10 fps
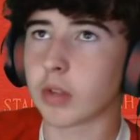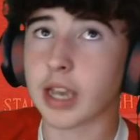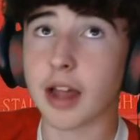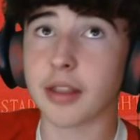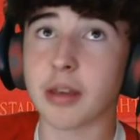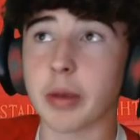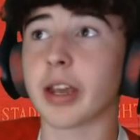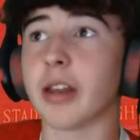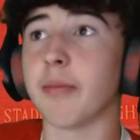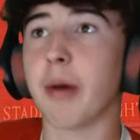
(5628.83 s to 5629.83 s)
Can they make
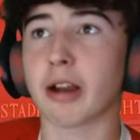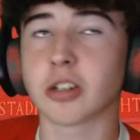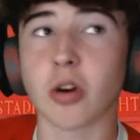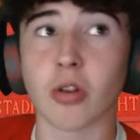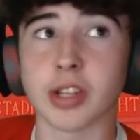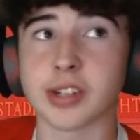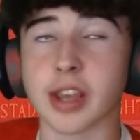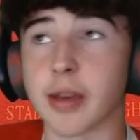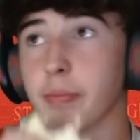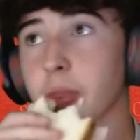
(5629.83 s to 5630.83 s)
an impact on this
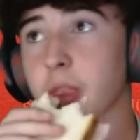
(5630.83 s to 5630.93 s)
game?